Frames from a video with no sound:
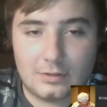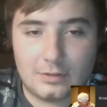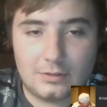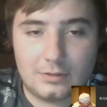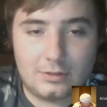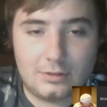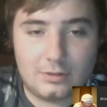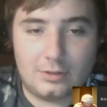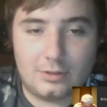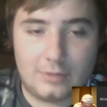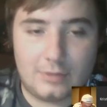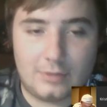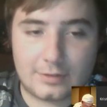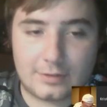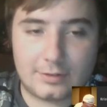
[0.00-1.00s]

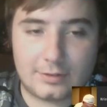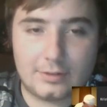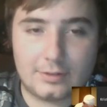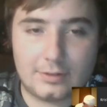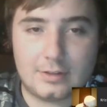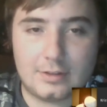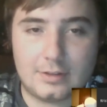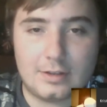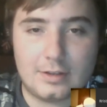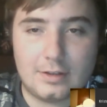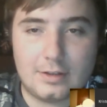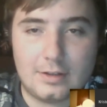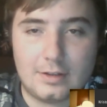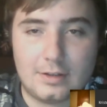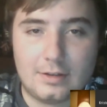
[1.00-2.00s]
that's
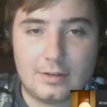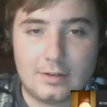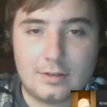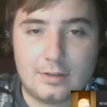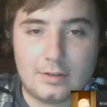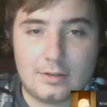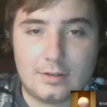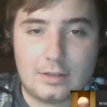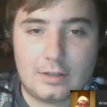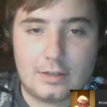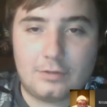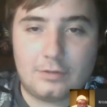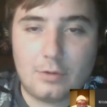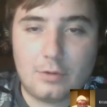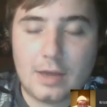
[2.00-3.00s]

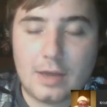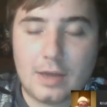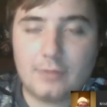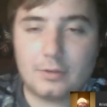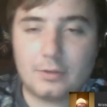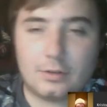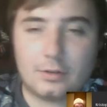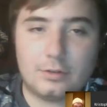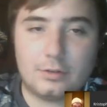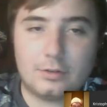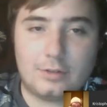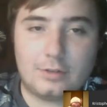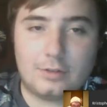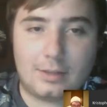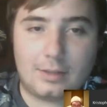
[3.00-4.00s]
if you have a good
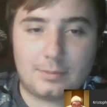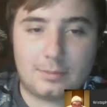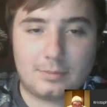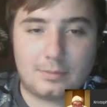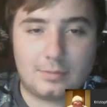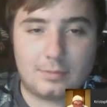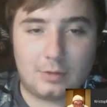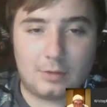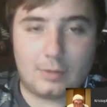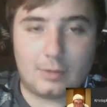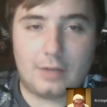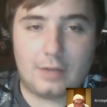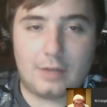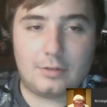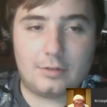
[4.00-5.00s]
team
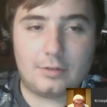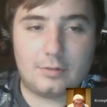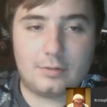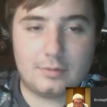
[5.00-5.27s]
around you,